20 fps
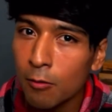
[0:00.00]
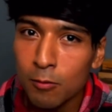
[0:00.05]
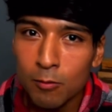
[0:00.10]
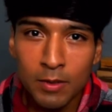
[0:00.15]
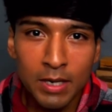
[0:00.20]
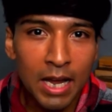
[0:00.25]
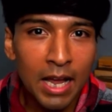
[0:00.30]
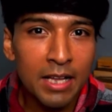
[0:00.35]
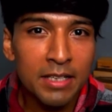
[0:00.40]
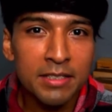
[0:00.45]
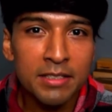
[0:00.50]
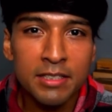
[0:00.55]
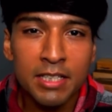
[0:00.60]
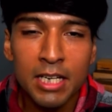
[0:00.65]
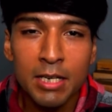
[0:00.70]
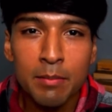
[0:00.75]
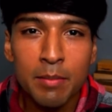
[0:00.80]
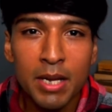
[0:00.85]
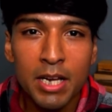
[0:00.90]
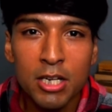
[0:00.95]
We had
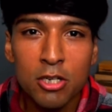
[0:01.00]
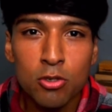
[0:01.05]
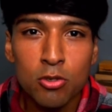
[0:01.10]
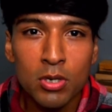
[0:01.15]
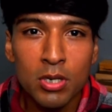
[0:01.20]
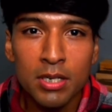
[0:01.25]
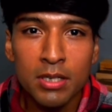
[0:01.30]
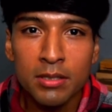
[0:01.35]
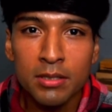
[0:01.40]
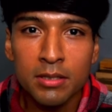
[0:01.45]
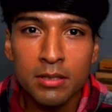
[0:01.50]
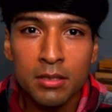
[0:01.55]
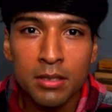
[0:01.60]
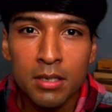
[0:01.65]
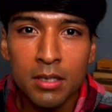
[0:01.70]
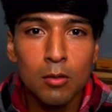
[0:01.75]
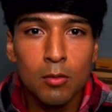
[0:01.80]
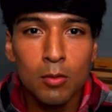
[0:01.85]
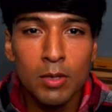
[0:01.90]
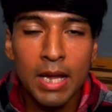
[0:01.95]
same interests.
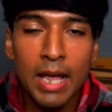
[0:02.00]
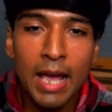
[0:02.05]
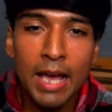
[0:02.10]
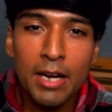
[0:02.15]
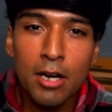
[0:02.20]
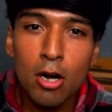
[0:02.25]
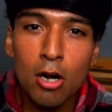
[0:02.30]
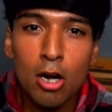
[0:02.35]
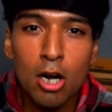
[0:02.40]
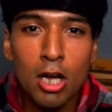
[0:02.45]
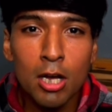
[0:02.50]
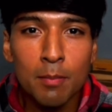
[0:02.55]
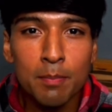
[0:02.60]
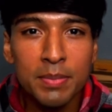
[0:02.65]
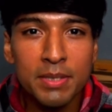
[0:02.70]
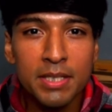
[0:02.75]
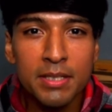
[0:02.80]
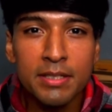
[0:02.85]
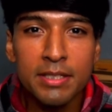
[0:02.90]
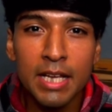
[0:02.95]
We had our
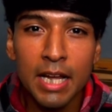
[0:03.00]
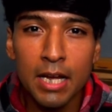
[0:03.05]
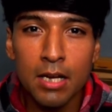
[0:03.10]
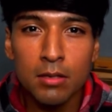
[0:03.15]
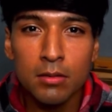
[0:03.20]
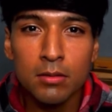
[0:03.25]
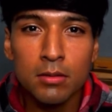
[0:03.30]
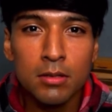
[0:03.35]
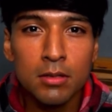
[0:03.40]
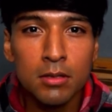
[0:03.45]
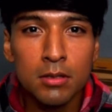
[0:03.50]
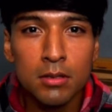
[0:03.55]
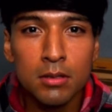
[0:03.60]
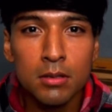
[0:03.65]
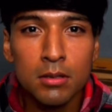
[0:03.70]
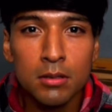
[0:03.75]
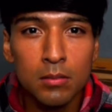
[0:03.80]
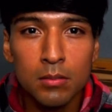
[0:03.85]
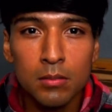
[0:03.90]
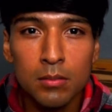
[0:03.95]
ups and downs.
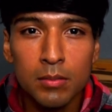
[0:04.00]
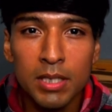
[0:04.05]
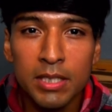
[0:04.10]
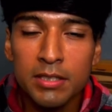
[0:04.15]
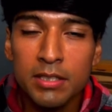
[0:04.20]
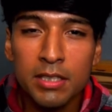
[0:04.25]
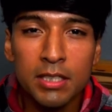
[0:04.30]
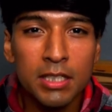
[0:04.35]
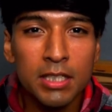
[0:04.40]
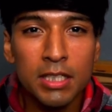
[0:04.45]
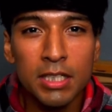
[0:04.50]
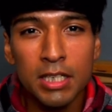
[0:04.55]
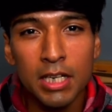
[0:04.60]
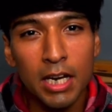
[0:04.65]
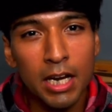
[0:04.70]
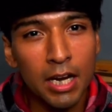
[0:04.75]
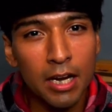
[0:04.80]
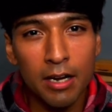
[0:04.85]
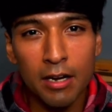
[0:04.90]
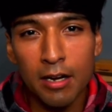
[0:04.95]
Basically,
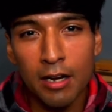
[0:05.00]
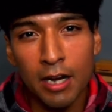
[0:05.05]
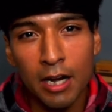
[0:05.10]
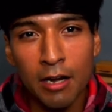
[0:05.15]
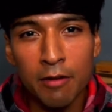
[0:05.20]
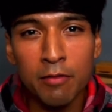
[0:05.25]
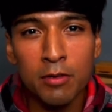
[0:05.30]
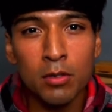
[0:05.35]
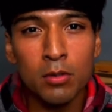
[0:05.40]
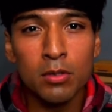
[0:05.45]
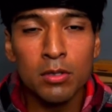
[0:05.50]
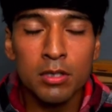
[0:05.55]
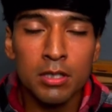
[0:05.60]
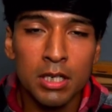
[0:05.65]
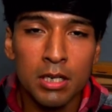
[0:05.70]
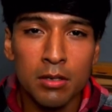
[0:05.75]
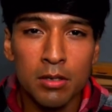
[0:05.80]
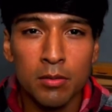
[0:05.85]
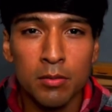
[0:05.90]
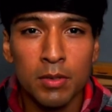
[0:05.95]
every
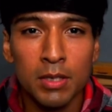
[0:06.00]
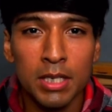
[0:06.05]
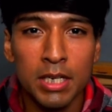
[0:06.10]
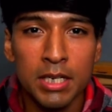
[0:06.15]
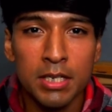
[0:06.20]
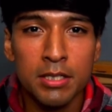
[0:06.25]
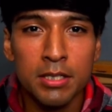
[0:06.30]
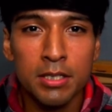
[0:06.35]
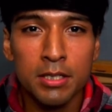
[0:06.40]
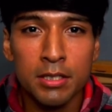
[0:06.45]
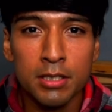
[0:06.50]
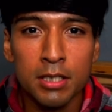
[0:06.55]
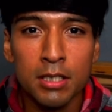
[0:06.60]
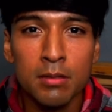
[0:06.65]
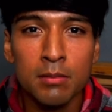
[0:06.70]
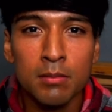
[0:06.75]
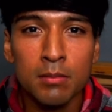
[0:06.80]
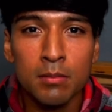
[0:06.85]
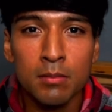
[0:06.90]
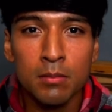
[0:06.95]
ordinary
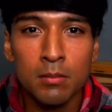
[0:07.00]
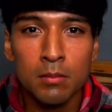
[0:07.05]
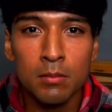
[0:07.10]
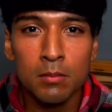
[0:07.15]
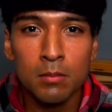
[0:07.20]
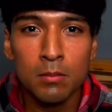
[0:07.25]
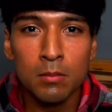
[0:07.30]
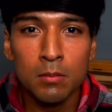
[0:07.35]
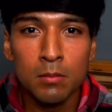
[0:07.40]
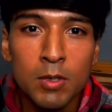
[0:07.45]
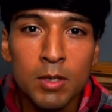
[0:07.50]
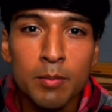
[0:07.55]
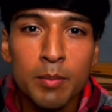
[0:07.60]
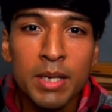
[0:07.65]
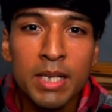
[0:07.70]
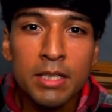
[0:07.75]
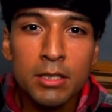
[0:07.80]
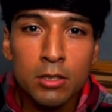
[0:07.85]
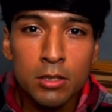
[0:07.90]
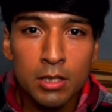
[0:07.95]
relationship. We've
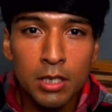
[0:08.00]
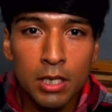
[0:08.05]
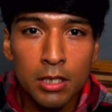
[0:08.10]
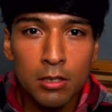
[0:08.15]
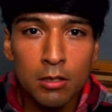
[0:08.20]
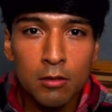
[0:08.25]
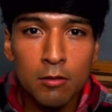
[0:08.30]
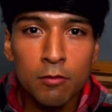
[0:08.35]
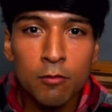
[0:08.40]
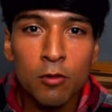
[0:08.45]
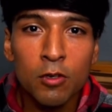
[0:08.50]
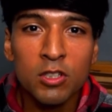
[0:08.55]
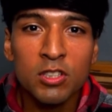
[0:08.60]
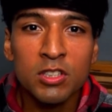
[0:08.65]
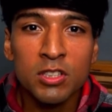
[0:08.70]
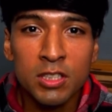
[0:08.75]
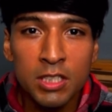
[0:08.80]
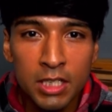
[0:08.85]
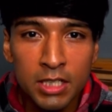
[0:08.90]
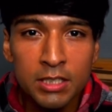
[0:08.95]
been together for
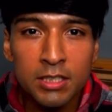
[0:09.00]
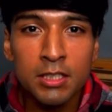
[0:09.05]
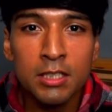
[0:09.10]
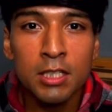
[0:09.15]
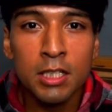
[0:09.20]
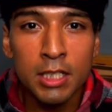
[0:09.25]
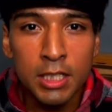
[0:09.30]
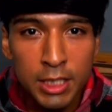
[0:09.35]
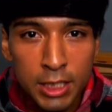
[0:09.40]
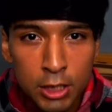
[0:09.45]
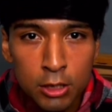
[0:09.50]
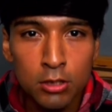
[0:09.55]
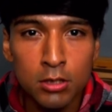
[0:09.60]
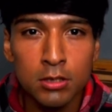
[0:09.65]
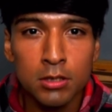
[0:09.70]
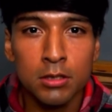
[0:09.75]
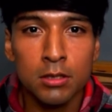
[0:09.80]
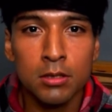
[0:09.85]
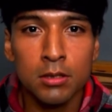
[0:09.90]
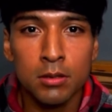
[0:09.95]
6
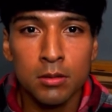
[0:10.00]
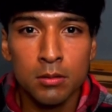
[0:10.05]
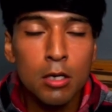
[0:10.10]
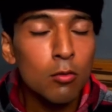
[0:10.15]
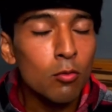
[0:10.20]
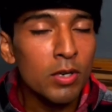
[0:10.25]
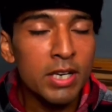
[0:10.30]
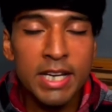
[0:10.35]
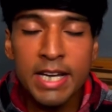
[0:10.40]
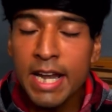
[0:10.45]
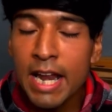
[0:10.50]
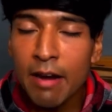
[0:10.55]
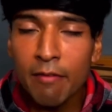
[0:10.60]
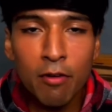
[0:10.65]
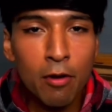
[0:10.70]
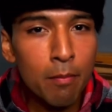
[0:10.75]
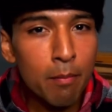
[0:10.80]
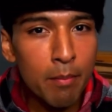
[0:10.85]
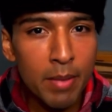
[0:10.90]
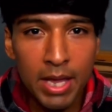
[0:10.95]
years. We
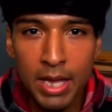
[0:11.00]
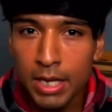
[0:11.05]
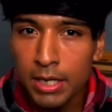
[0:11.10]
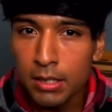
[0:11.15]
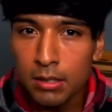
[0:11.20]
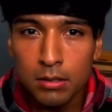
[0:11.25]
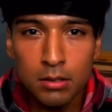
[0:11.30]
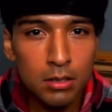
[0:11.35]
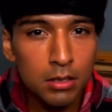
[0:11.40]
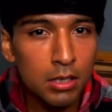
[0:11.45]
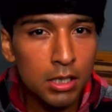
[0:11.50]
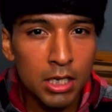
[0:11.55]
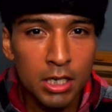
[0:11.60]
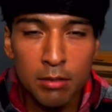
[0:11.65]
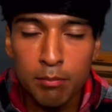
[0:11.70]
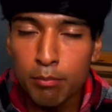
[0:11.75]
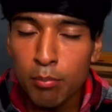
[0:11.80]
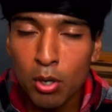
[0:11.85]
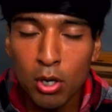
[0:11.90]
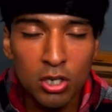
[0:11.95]
never met
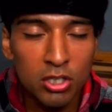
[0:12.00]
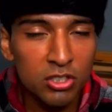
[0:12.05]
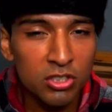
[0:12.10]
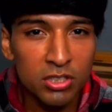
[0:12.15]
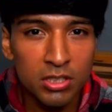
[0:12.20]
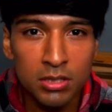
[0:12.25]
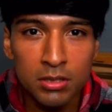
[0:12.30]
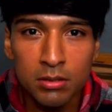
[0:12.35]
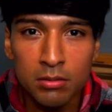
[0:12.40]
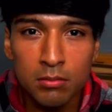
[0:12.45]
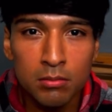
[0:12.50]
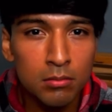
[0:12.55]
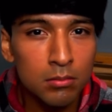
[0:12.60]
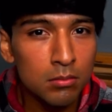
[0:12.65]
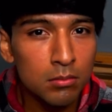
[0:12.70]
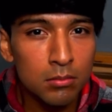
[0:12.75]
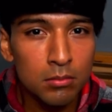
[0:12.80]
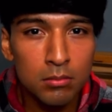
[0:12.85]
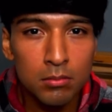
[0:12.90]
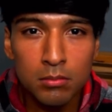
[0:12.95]
in person.
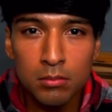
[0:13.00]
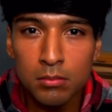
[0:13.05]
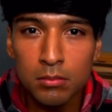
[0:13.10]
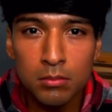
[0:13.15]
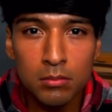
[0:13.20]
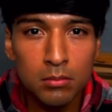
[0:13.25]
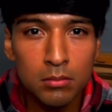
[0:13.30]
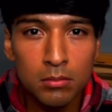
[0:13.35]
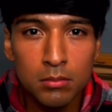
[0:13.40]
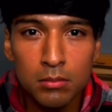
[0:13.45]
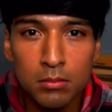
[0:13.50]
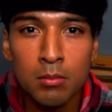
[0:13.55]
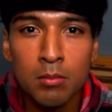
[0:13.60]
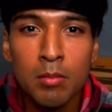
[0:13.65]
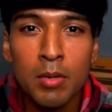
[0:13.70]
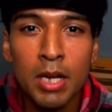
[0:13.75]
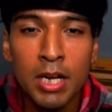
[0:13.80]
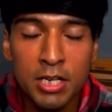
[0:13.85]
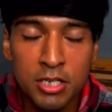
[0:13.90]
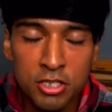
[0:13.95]

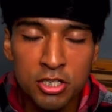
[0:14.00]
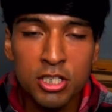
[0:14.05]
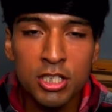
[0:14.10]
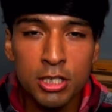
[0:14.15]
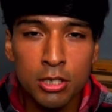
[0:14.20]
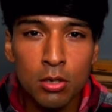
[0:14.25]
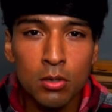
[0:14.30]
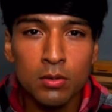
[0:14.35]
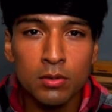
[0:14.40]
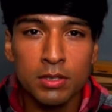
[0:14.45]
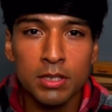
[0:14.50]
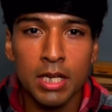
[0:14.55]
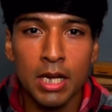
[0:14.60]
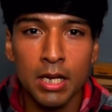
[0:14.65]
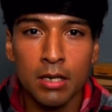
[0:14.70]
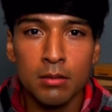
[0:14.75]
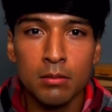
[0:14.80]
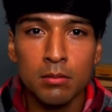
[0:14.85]
And she knows that.